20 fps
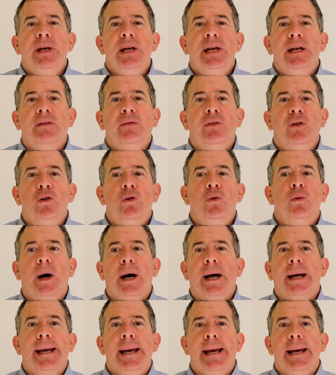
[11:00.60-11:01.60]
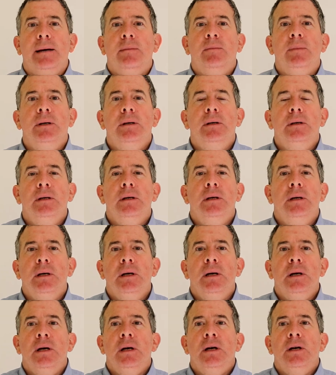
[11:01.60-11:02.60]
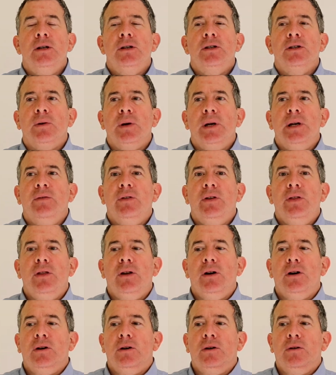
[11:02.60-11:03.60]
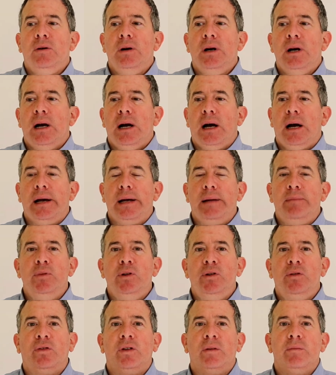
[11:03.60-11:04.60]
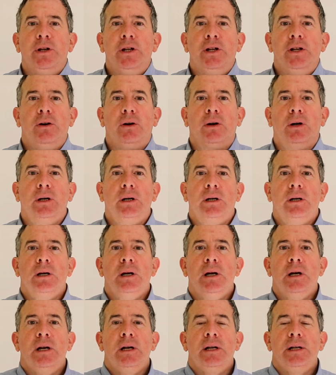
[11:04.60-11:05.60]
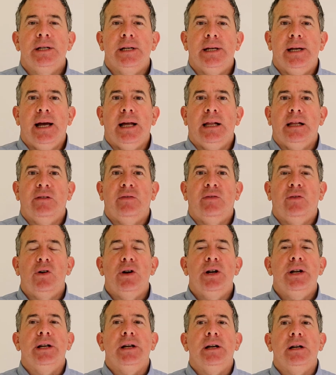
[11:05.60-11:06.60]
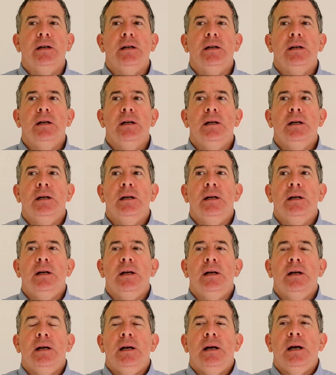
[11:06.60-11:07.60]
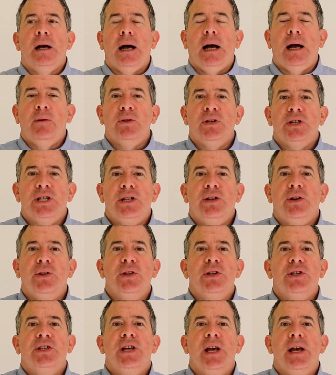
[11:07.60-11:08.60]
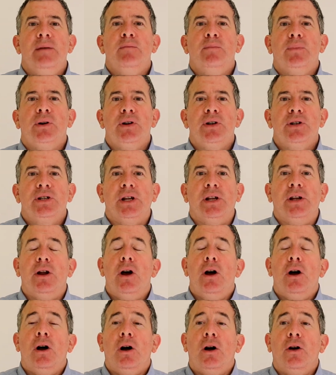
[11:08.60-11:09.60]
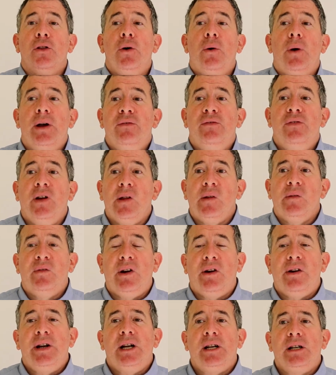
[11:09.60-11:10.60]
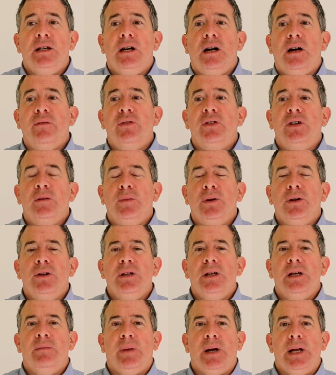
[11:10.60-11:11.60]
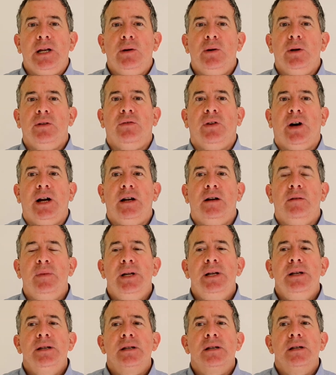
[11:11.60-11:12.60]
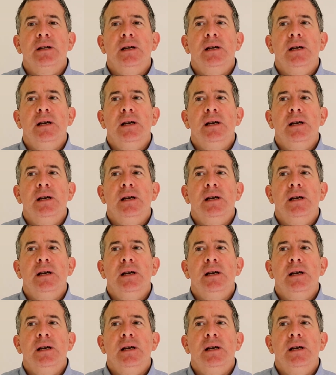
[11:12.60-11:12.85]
me of who I am. So even though I had moved from New York to California, I was still the same person. Although I felt very uncomfortable in my new environment,